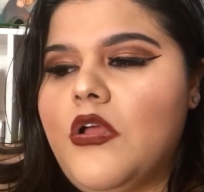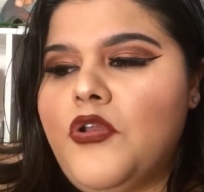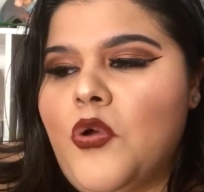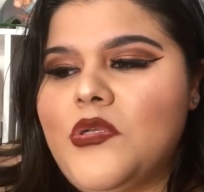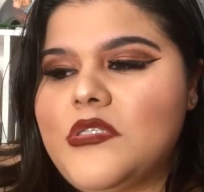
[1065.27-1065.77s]

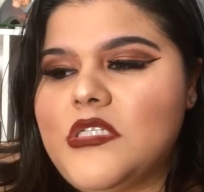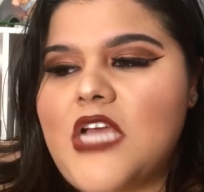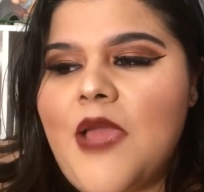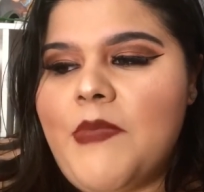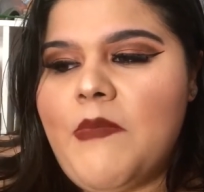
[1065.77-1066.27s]
noticed a
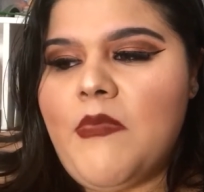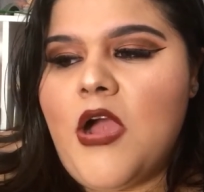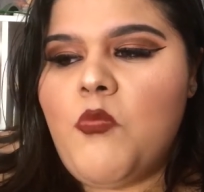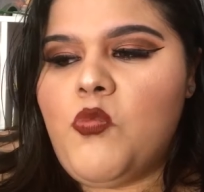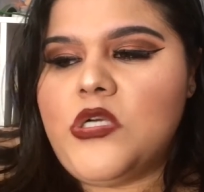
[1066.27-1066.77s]
time my
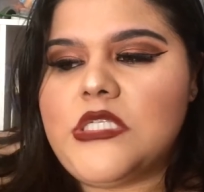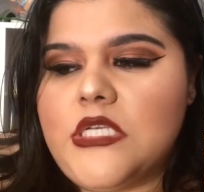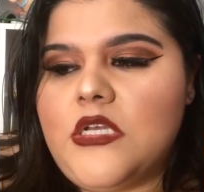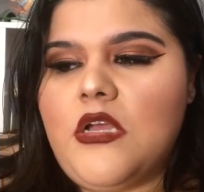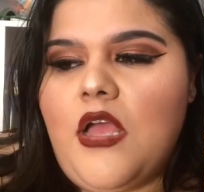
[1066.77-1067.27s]
mom
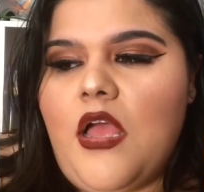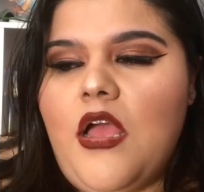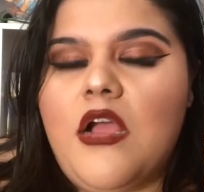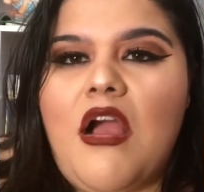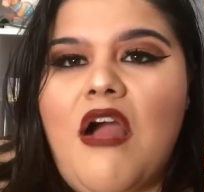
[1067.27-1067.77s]
wasn't
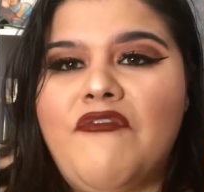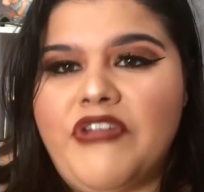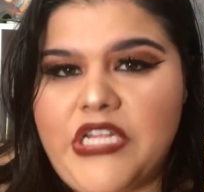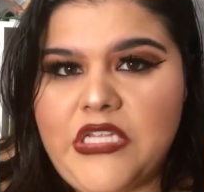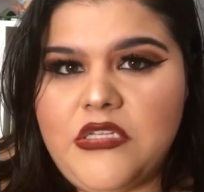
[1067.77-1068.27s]

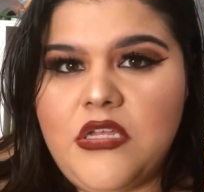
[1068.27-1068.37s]
confident.